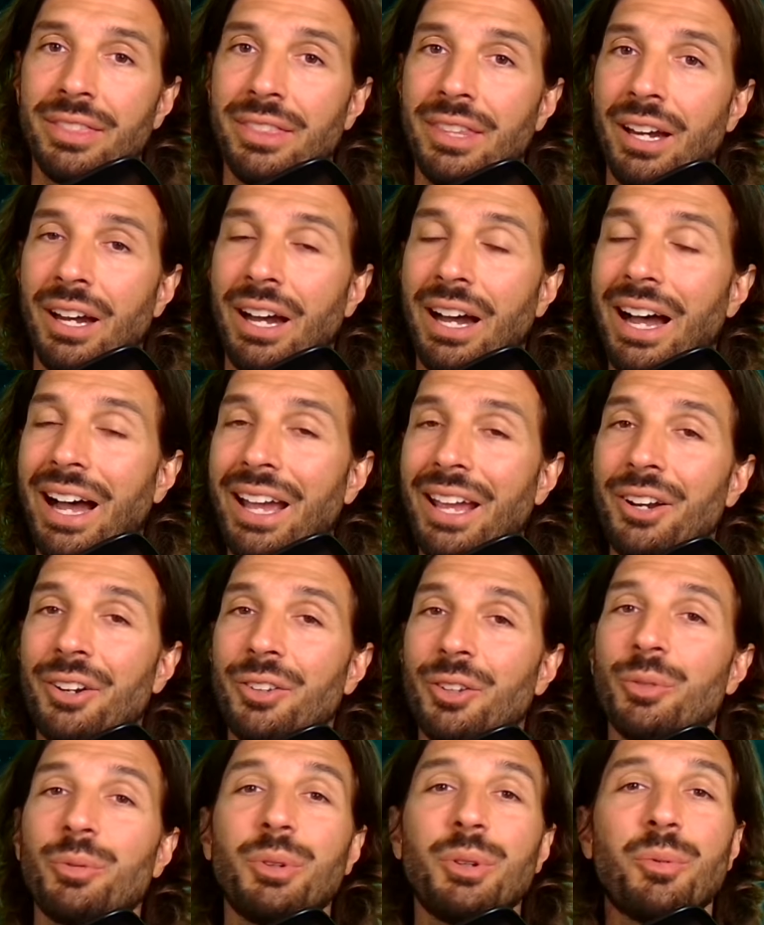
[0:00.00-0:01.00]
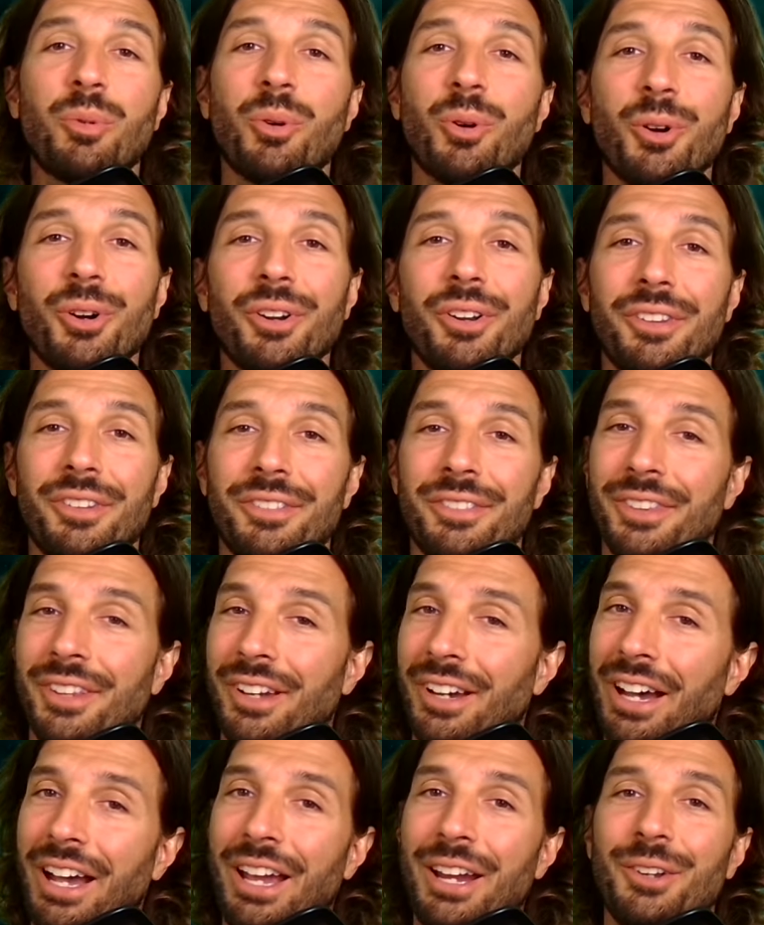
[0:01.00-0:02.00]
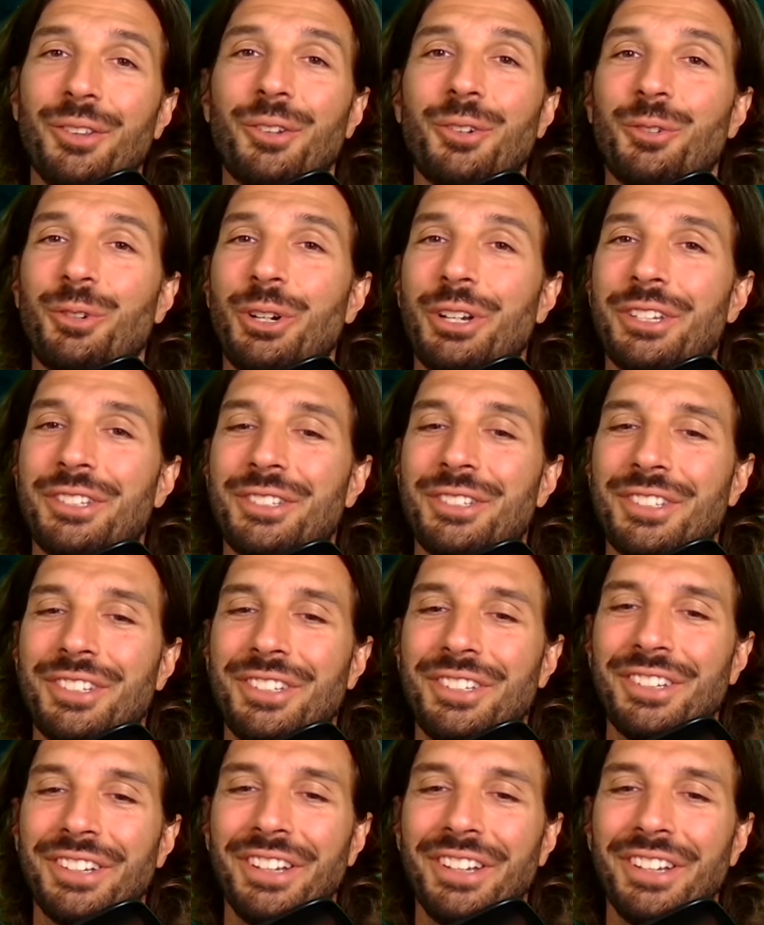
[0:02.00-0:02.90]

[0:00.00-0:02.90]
the higher the reward, the higher the risk.